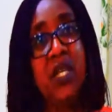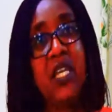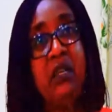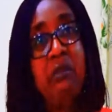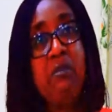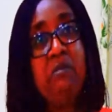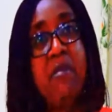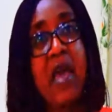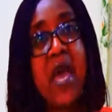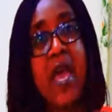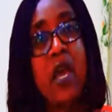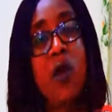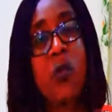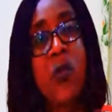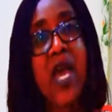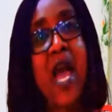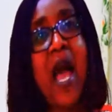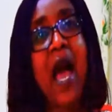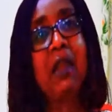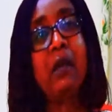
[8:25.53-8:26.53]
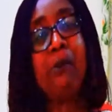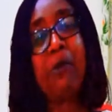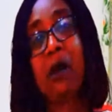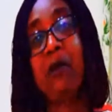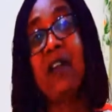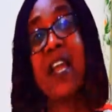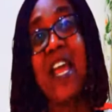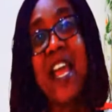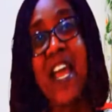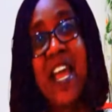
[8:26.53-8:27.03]
in May we had
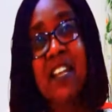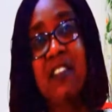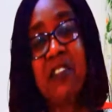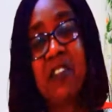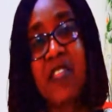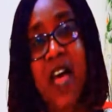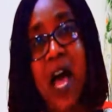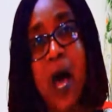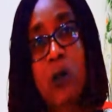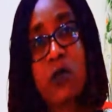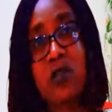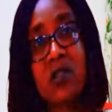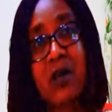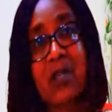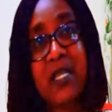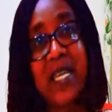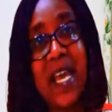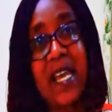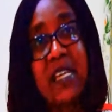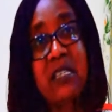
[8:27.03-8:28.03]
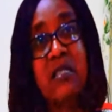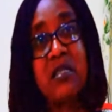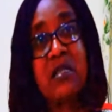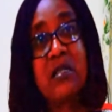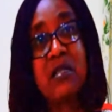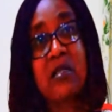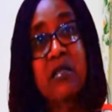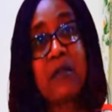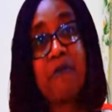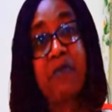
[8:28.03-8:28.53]
about 8,000
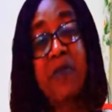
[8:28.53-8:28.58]
cases.